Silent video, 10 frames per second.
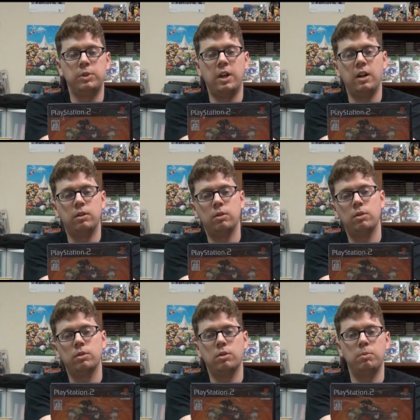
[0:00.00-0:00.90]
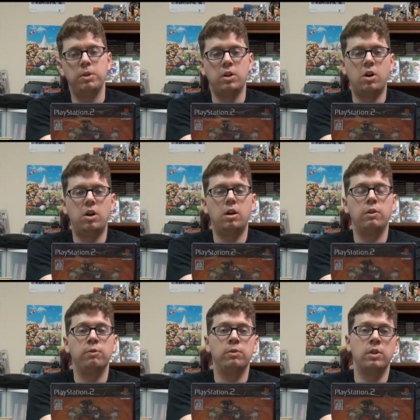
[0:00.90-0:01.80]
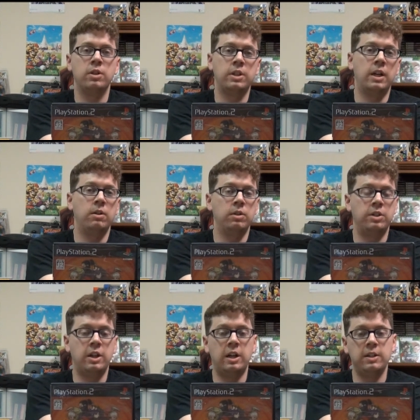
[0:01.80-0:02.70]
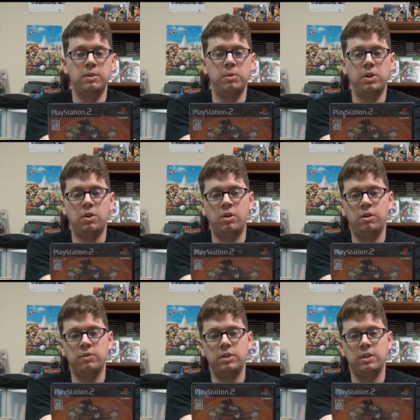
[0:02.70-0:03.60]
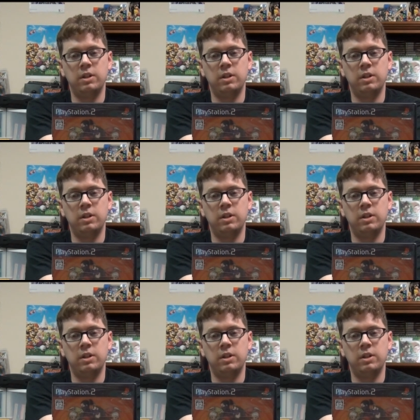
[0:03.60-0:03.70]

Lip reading: Characters are a bit off. The sound design is a bit off.